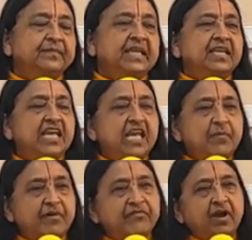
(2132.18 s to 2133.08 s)
The
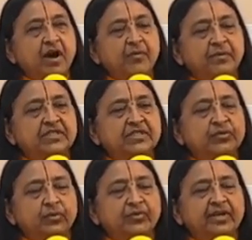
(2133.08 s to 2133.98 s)
name of Ram is
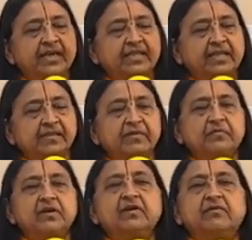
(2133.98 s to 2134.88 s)
so great that even
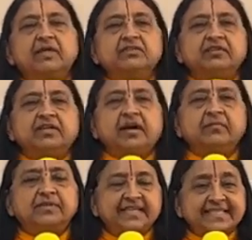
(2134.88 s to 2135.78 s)
Bhagwan Sri
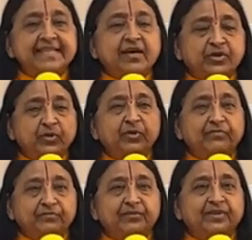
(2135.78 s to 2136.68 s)
Ram does not know
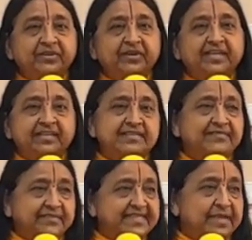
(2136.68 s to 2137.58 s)
in full the greatness
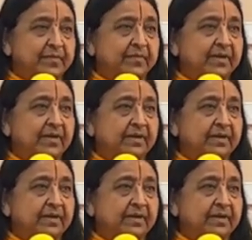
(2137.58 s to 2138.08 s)
of his name.